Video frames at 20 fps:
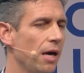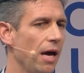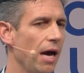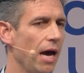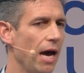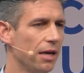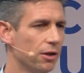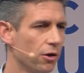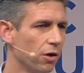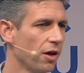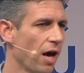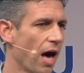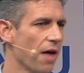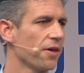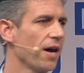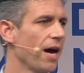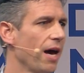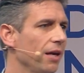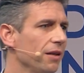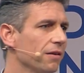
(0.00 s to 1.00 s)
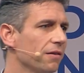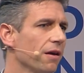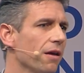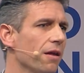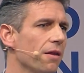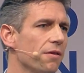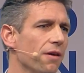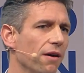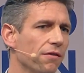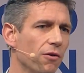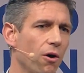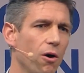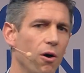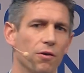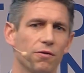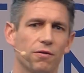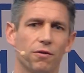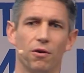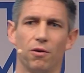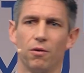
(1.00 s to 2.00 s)
And on the other hand, there's
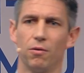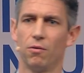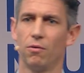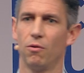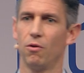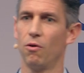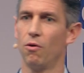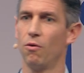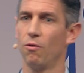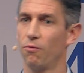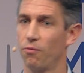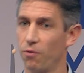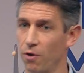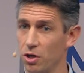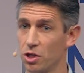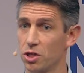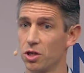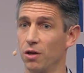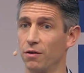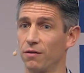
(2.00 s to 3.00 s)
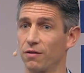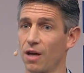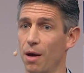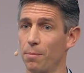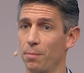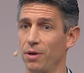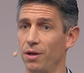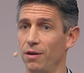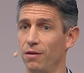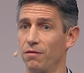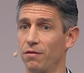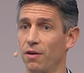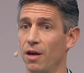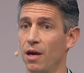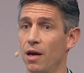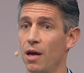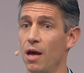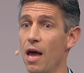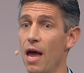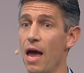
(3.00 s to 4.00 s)
also, for insurance companies,
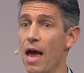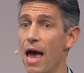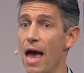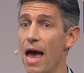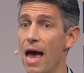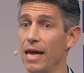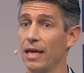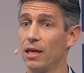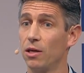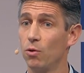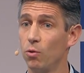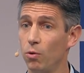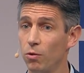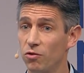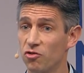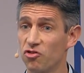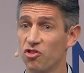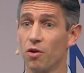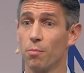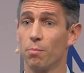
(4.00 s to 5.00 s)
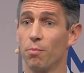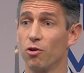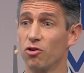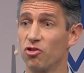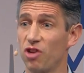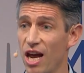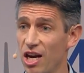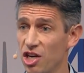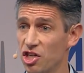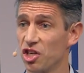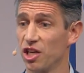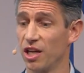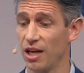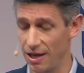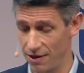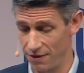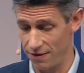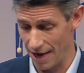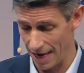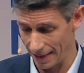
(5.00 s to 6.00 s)
a huge potential
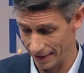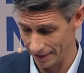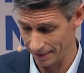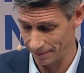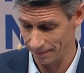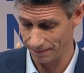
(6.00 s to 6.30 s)
in that.